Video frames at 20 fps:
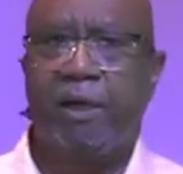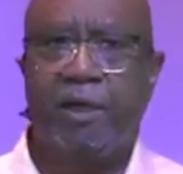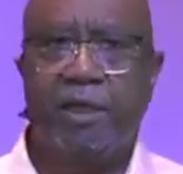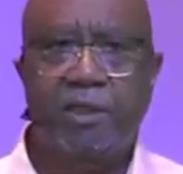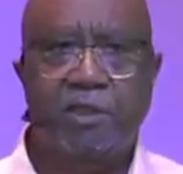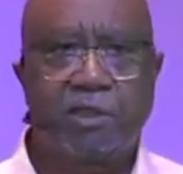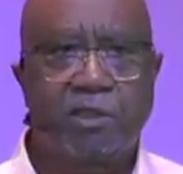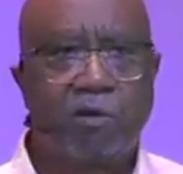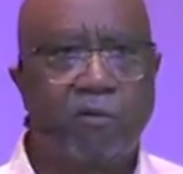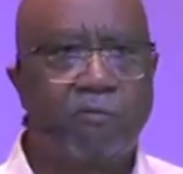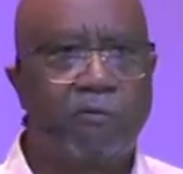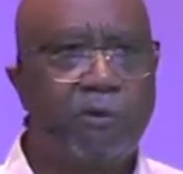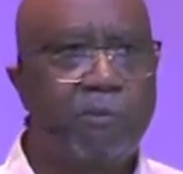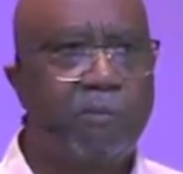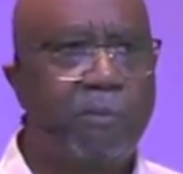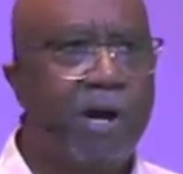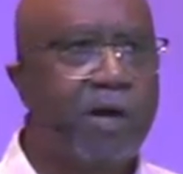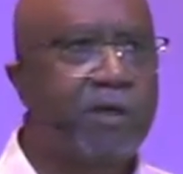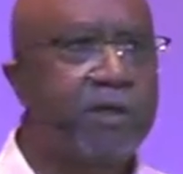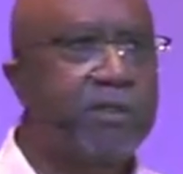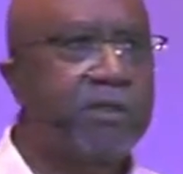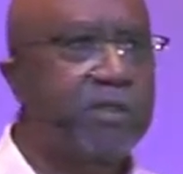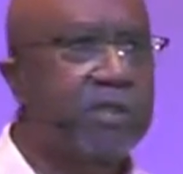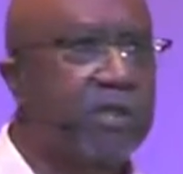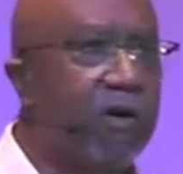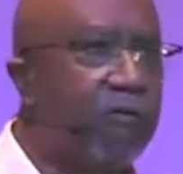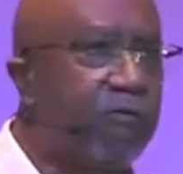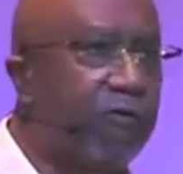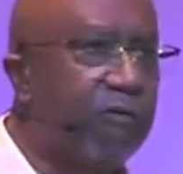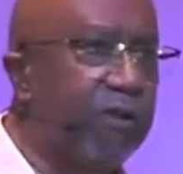And so if you mark
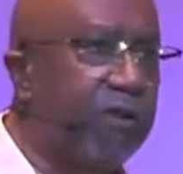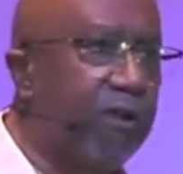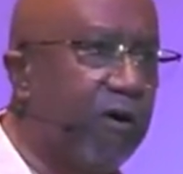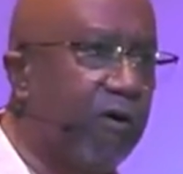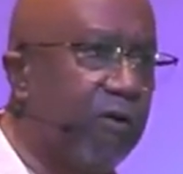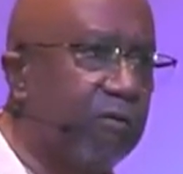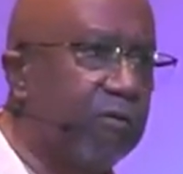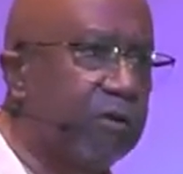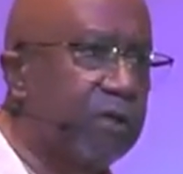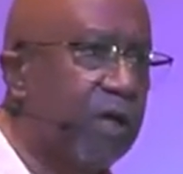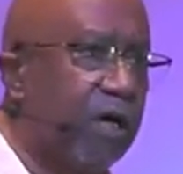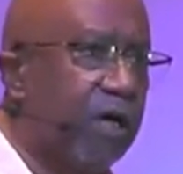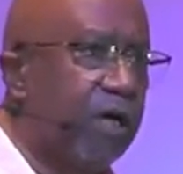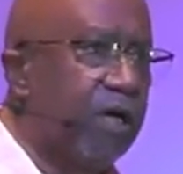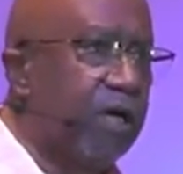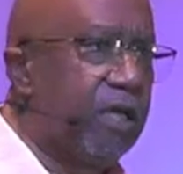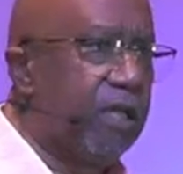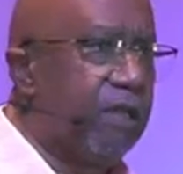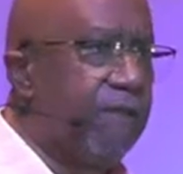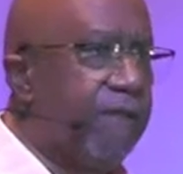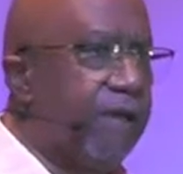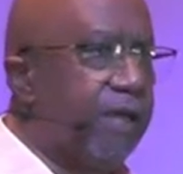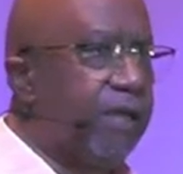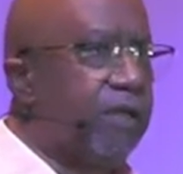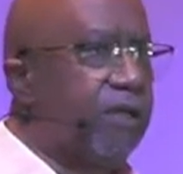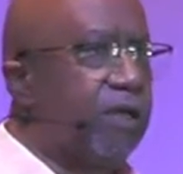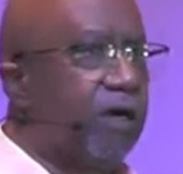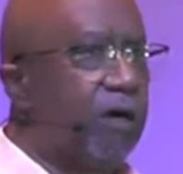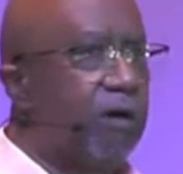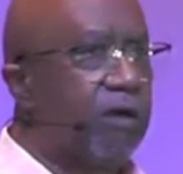yourself for those,
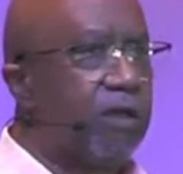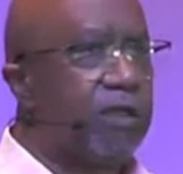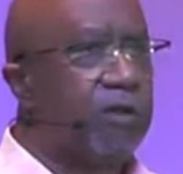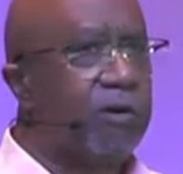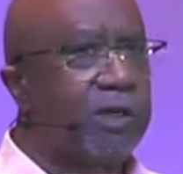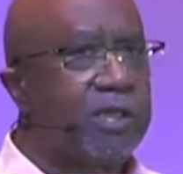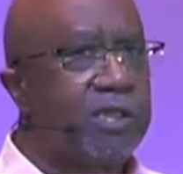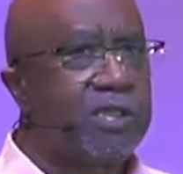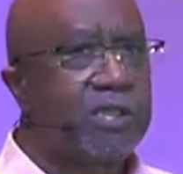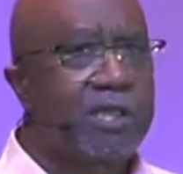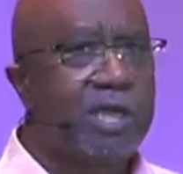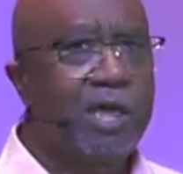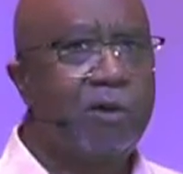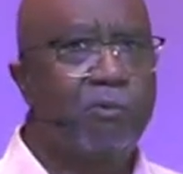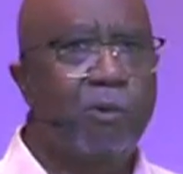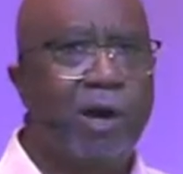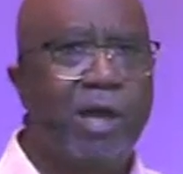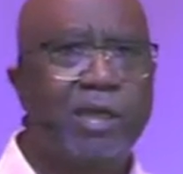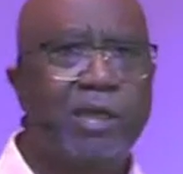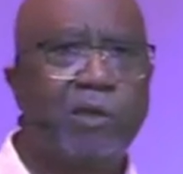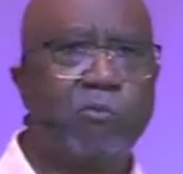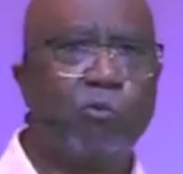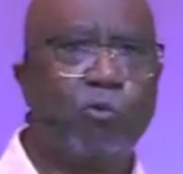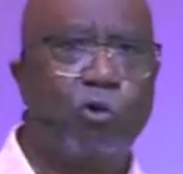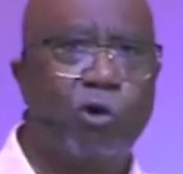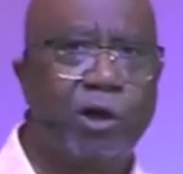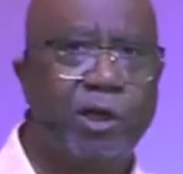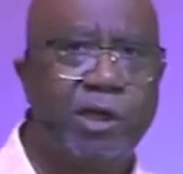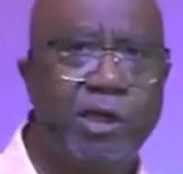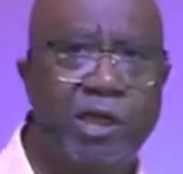then uh, you can stay right in
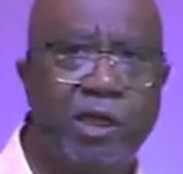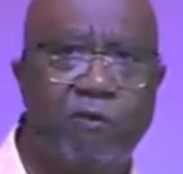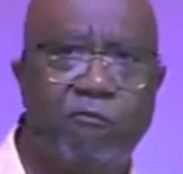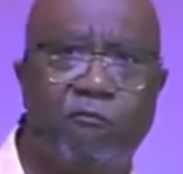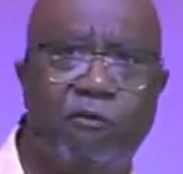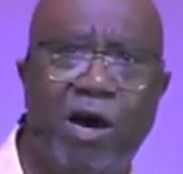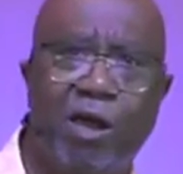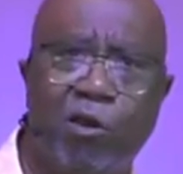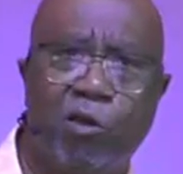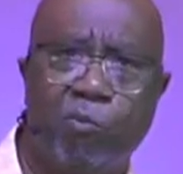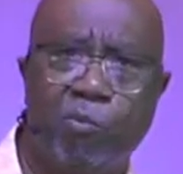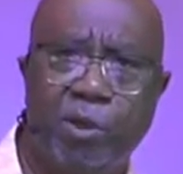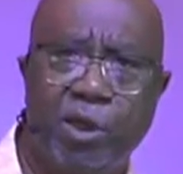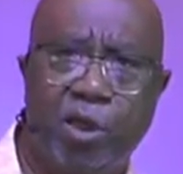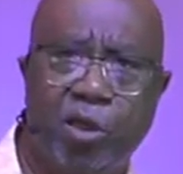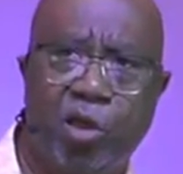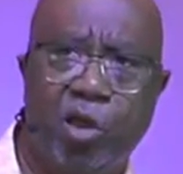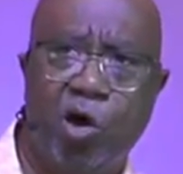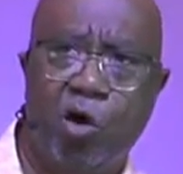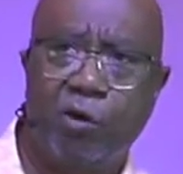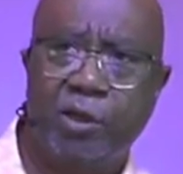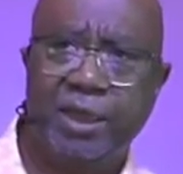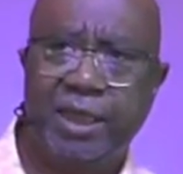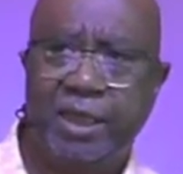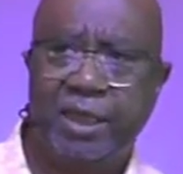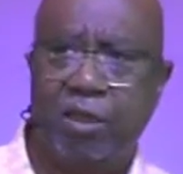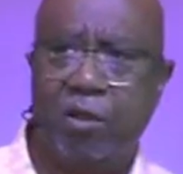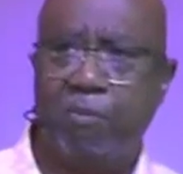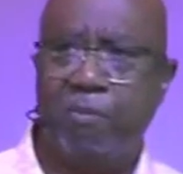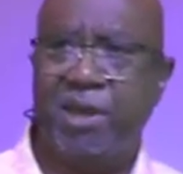one and then follow me along
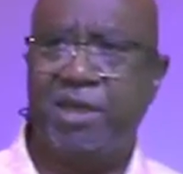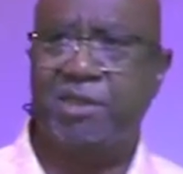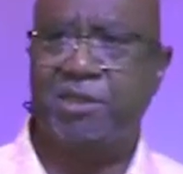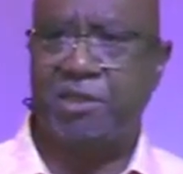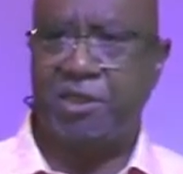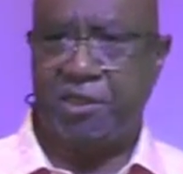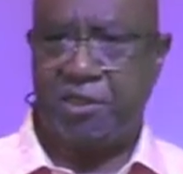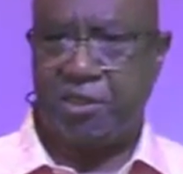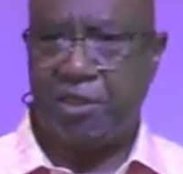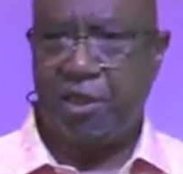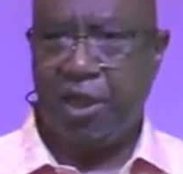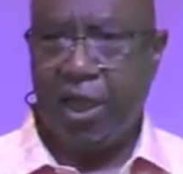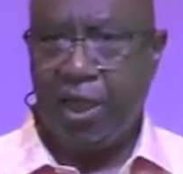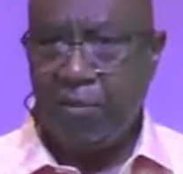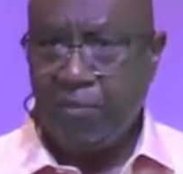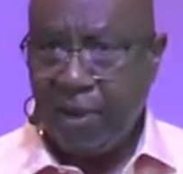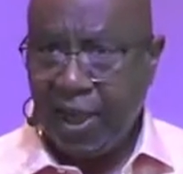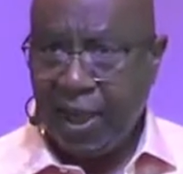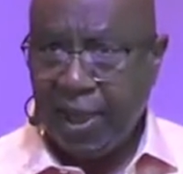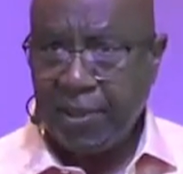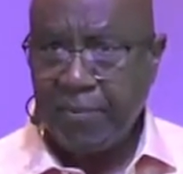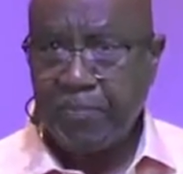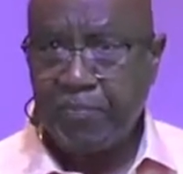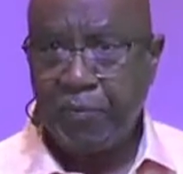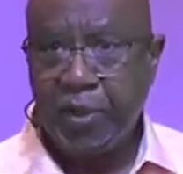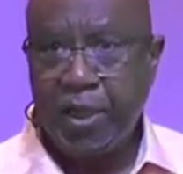in the message. Amen?